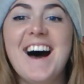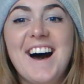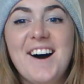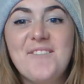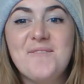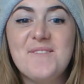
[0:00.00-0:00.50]

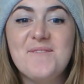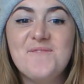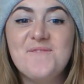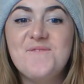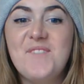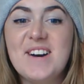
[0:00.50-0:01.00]

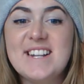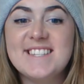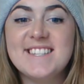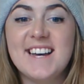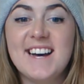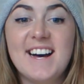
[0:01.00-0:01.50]

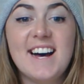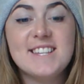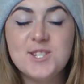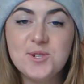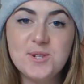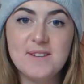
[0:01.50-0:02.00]

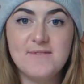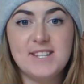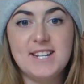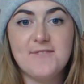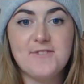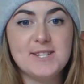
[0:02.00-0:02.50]
Assertive,
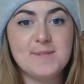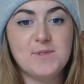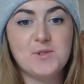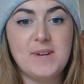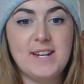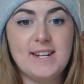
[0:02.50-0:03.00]
the difference
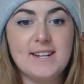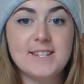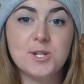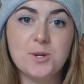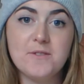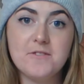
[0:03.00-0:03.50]
between
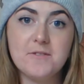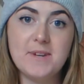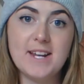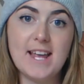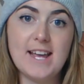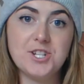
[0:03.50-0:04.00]
assertive
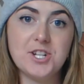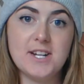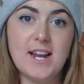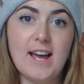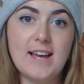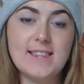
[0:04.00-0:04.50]

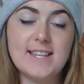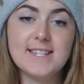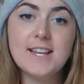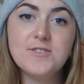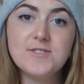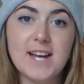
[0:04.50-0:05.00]
communication and these
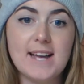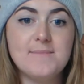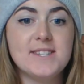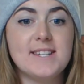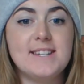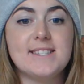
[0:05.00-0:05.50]
other
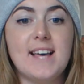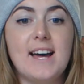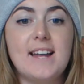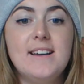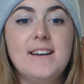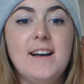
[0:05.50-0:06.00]
types is
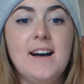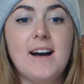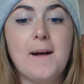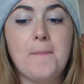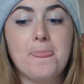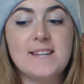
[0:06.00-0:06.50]
that
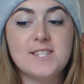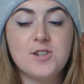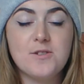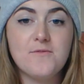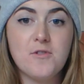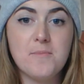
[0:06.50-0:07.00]

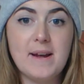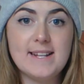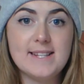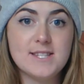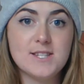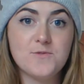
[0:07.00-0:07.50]
assertive
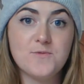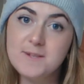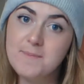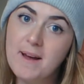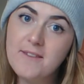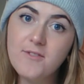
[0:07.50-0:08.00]
remains
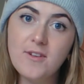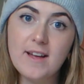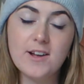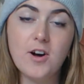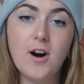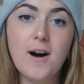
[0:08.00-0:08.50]
respectful
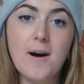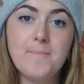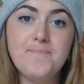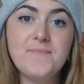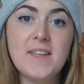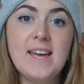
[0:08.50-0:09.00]
and
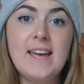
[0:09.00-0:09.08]
calm.